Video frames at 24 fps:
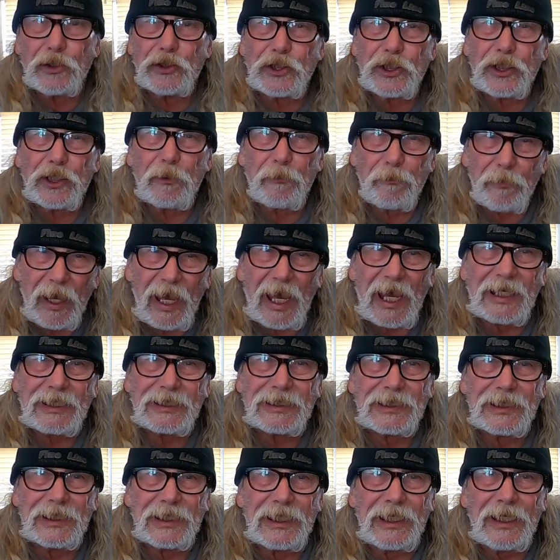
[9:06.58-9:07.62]
energy
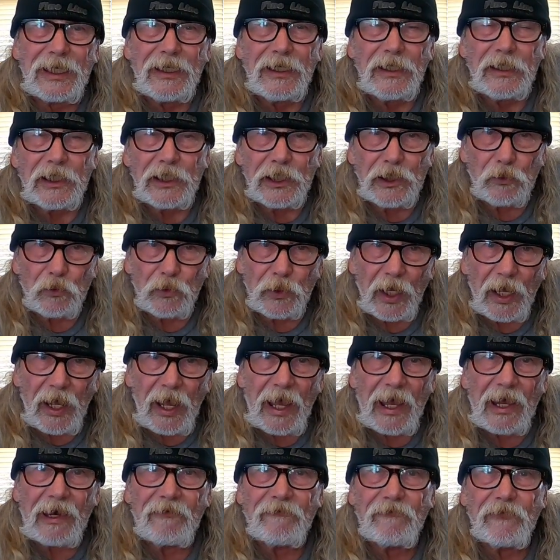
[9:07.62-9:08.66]
capacity it would
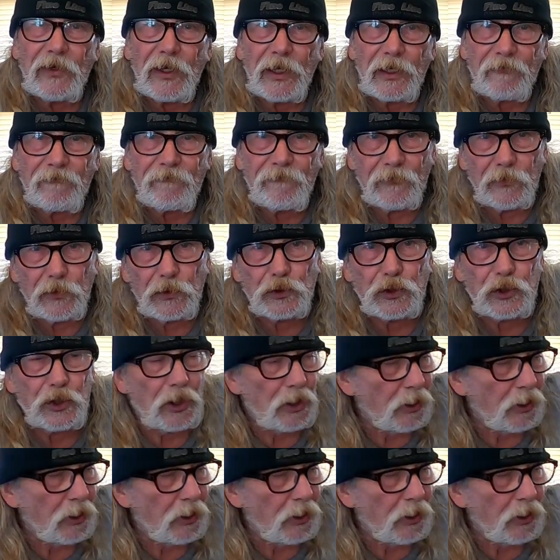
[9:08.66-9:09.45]
have at a full